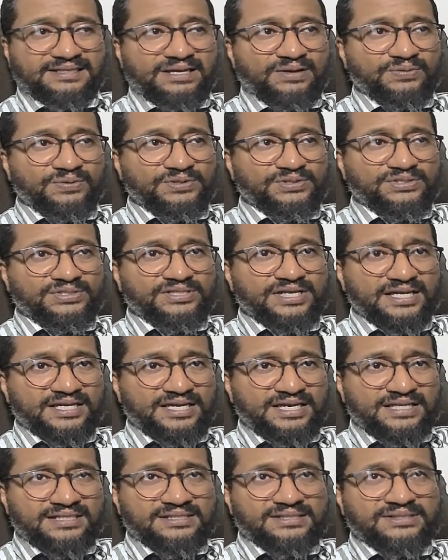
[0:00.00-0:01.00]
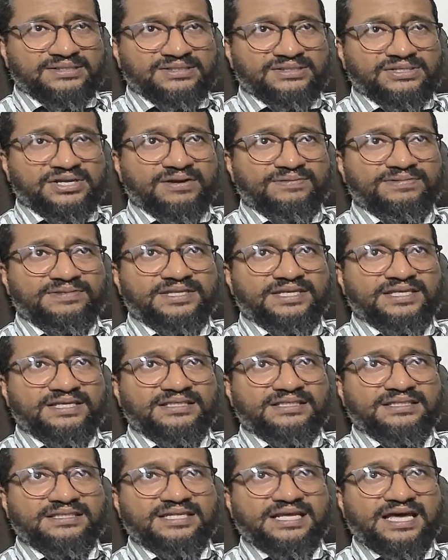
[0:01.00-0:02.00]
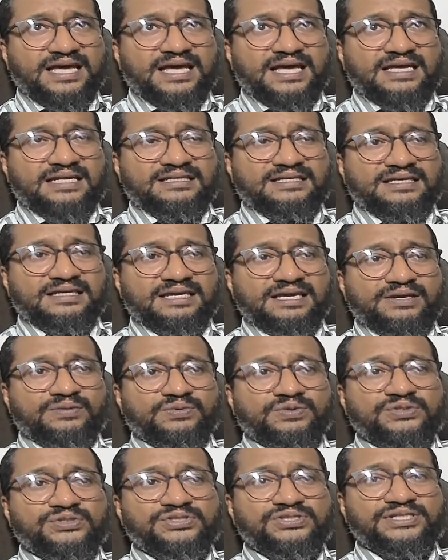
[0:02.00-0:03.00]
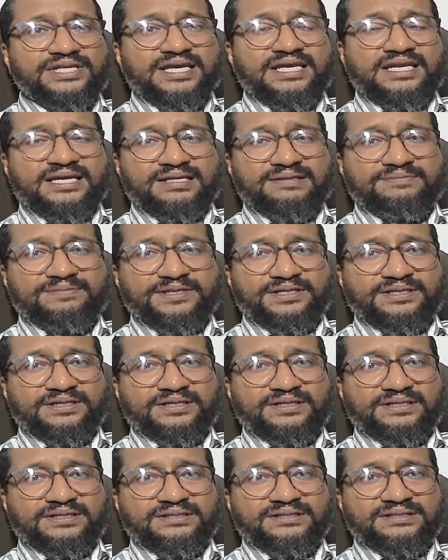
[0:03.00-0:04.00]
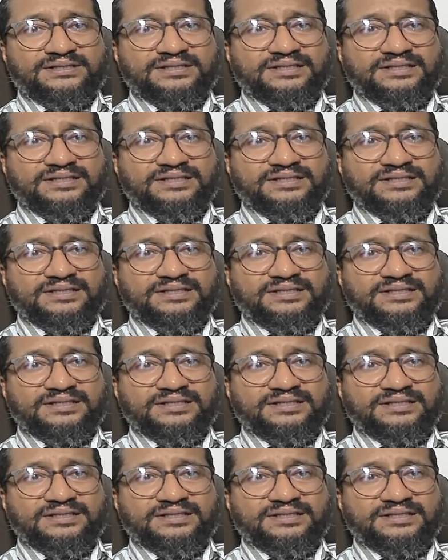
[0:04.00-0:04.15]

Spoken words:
was again something that it was needed because